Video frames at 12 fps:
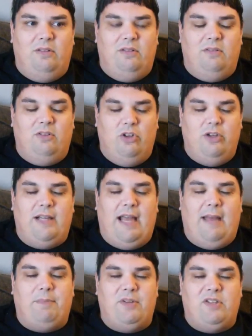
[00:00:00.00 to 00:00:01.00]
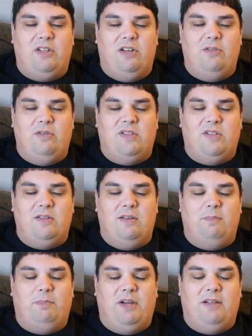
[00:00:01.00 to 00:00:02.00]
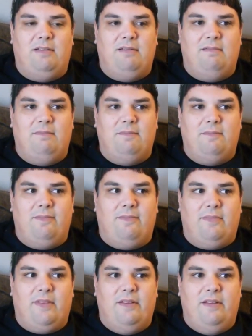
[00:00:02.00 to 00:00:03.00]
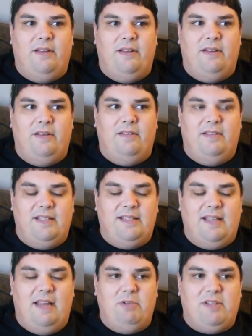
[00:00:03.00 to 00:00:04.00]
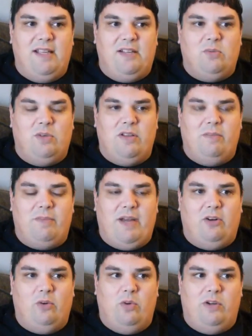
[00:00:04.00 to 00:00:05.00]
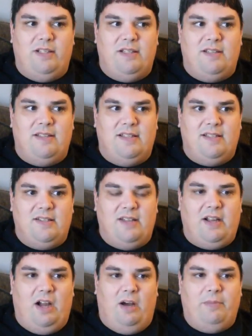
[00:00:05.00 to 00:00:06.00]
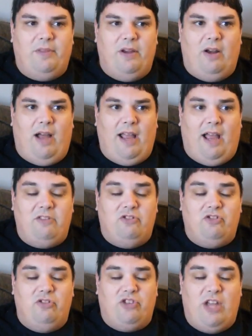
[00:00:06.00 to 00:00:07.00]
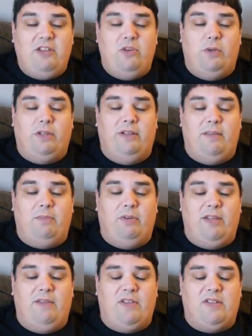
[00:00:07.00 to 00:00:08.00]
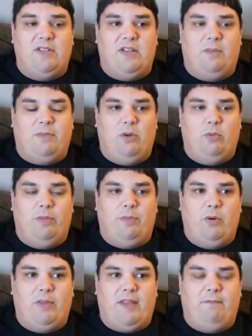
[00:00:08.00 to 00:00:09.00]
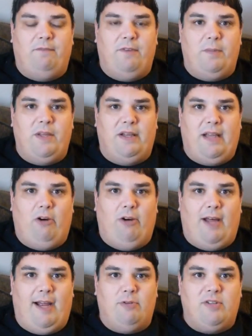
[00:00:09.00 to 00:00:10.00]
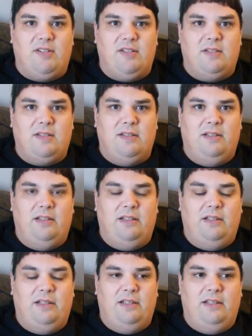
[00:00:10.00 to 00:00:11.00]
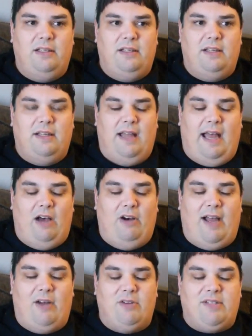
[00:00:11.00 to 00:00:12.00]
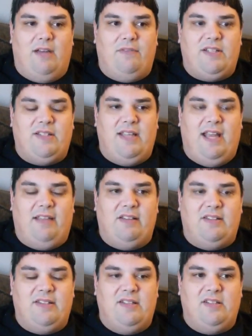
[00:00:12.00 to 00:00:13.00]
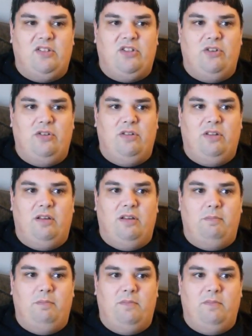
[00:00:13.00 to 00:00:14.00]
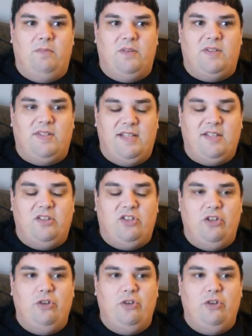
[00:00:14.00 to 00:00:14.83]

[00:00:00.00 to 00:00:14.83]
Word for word: good episodes, but this I would say is one of the better ones. This is like up there. I, I genuinely believe this is up there with both Amphibia and Owl Houses. Owl House obviously had the season two, the season two